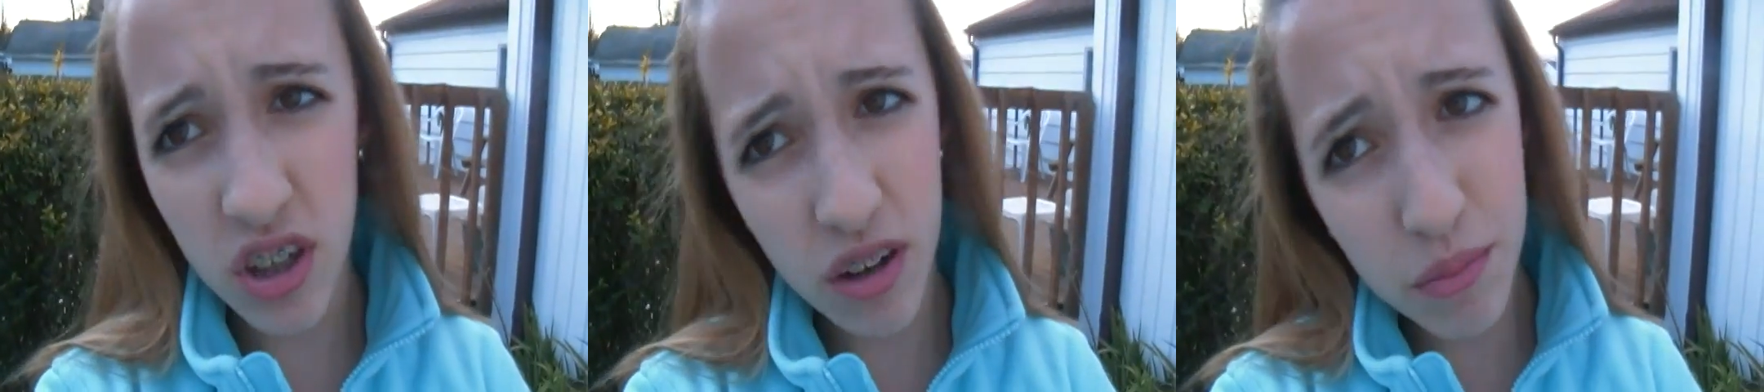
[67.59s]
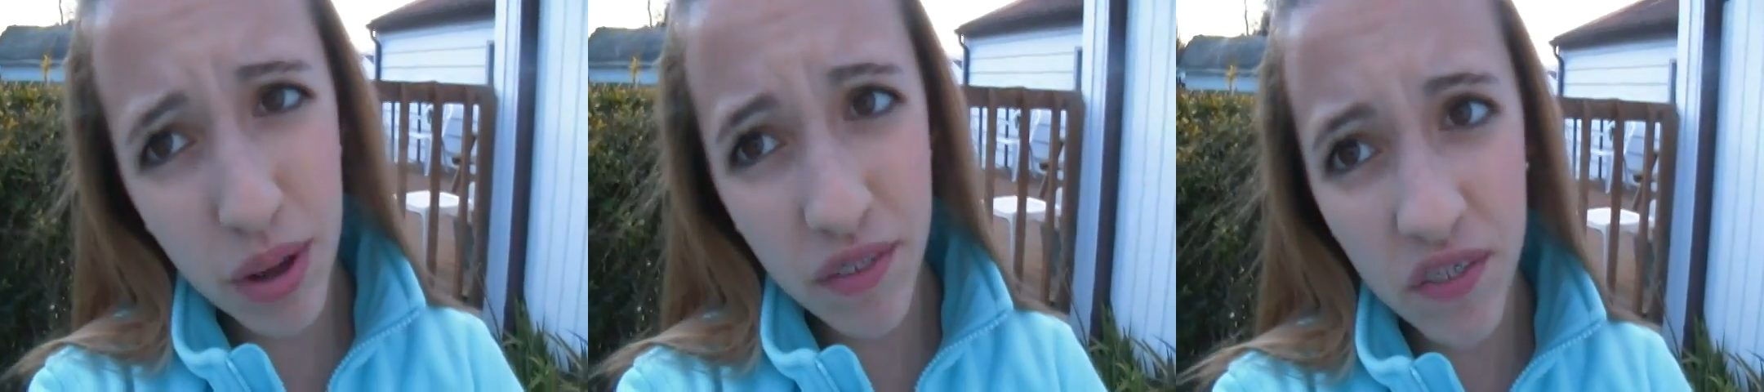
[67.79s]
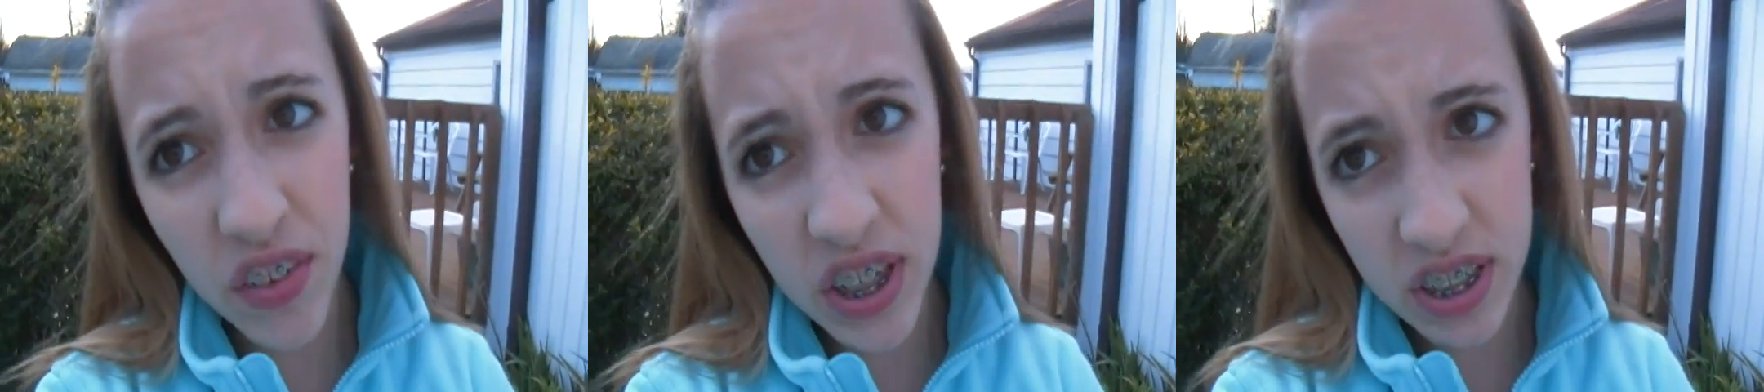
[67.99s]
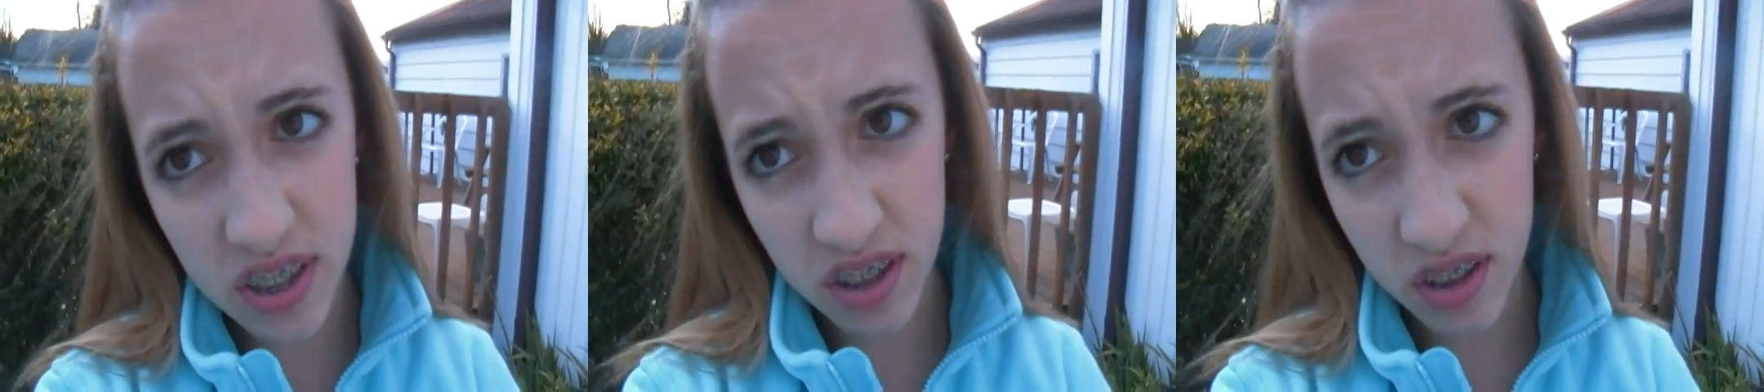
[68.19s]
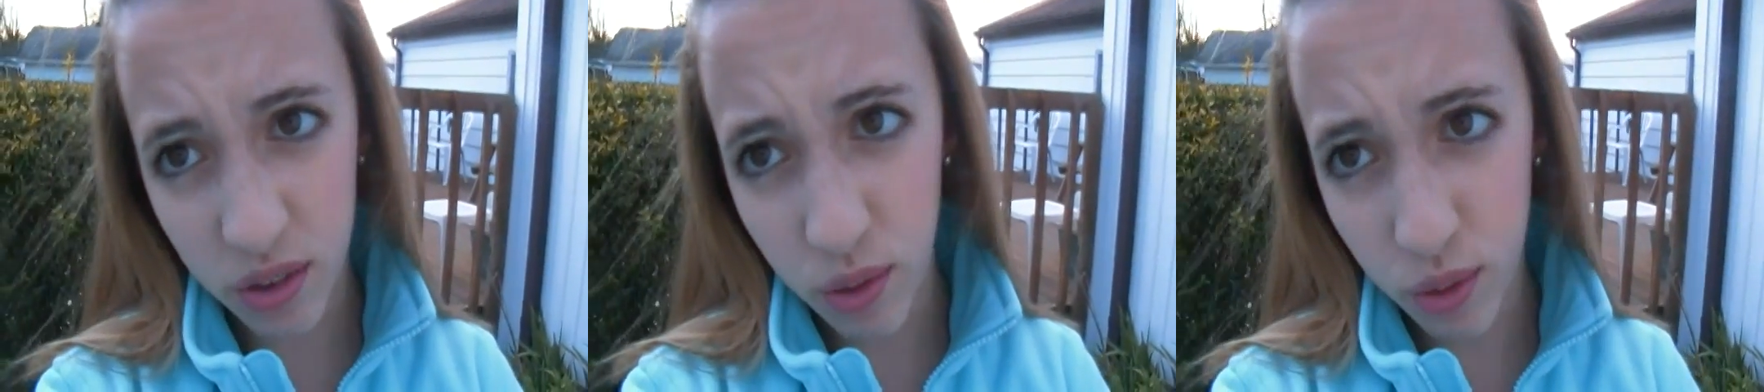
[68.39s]
Sorry if my
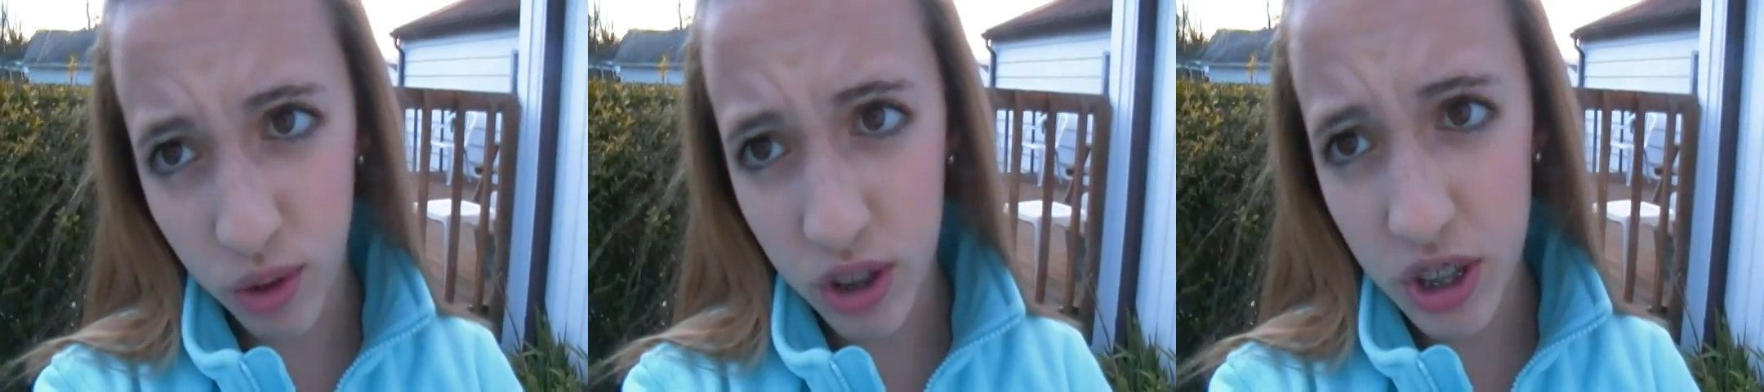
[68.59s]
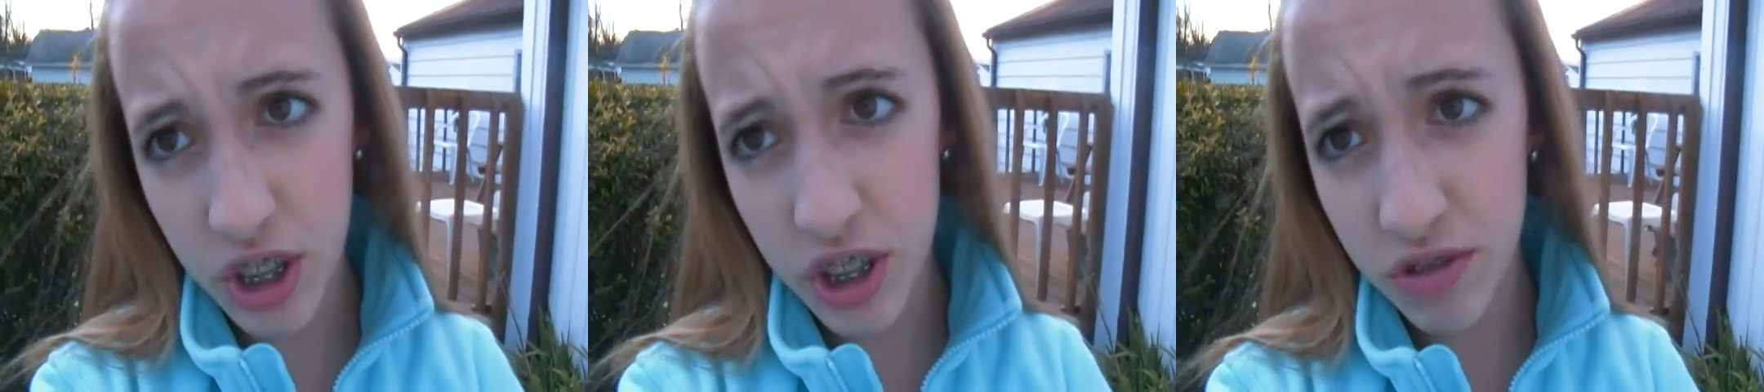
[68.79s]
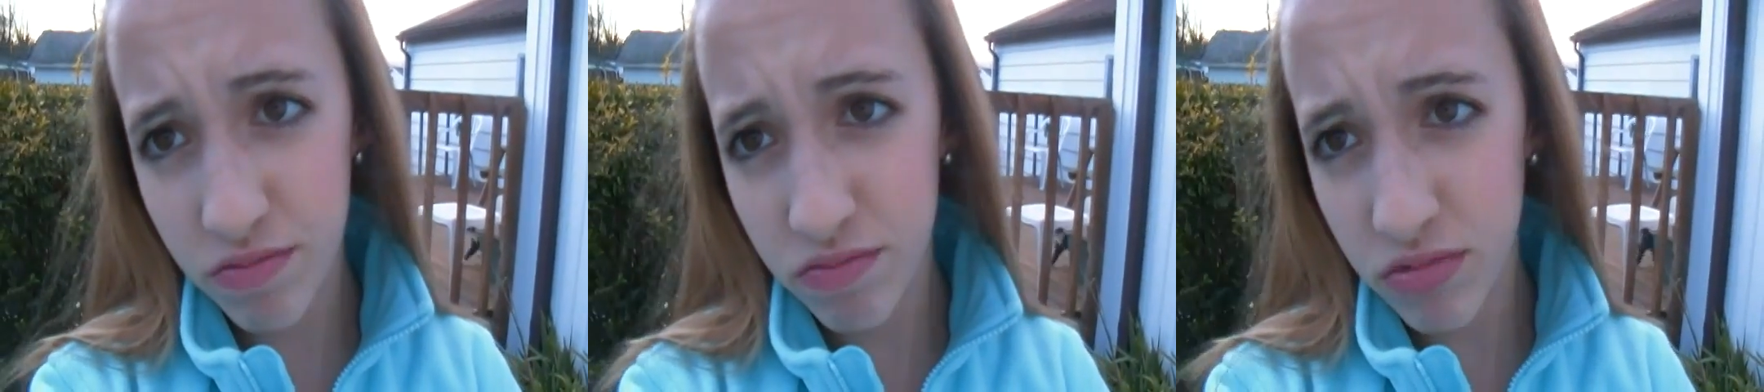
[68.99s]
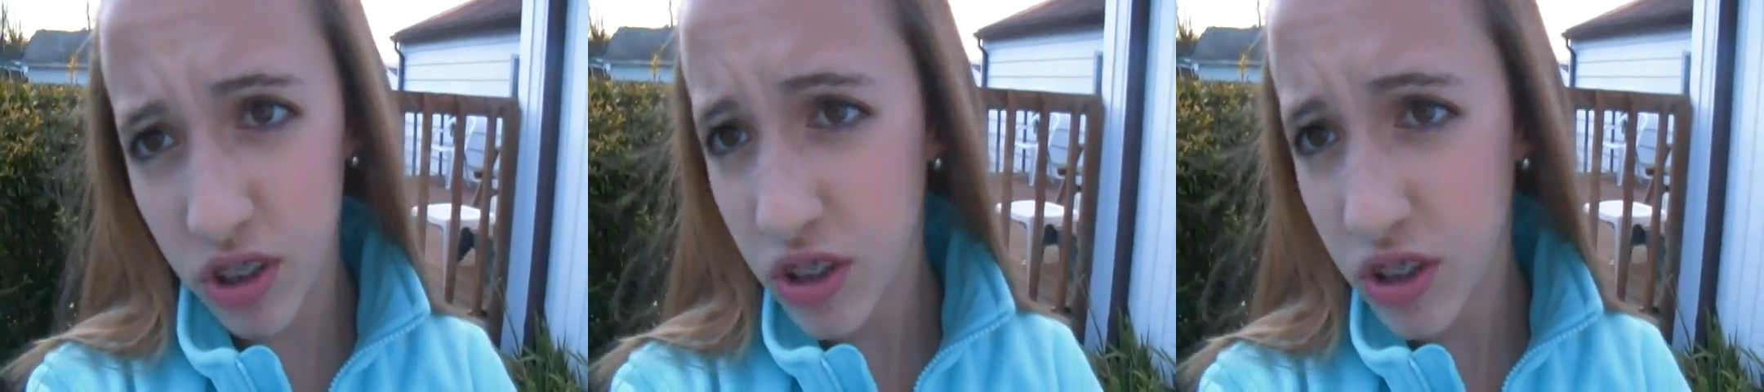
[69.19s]
face look orange.